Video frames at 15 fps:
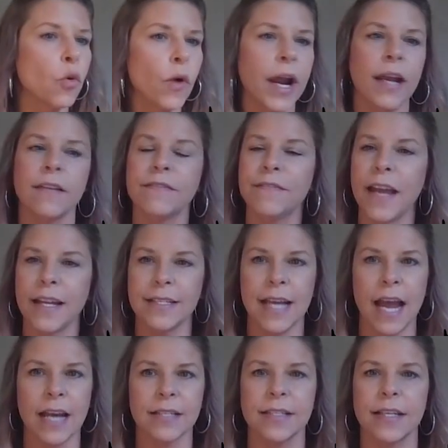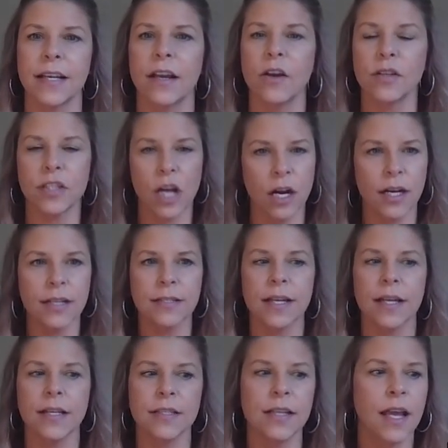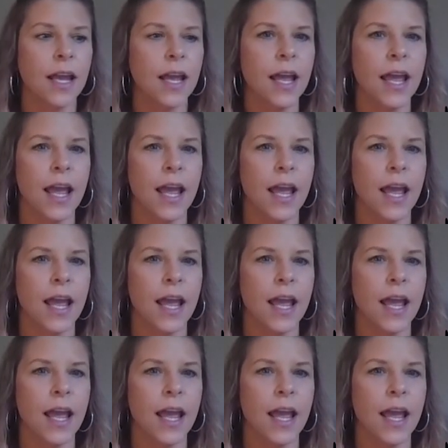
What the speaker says: Great, fantastic. Target says,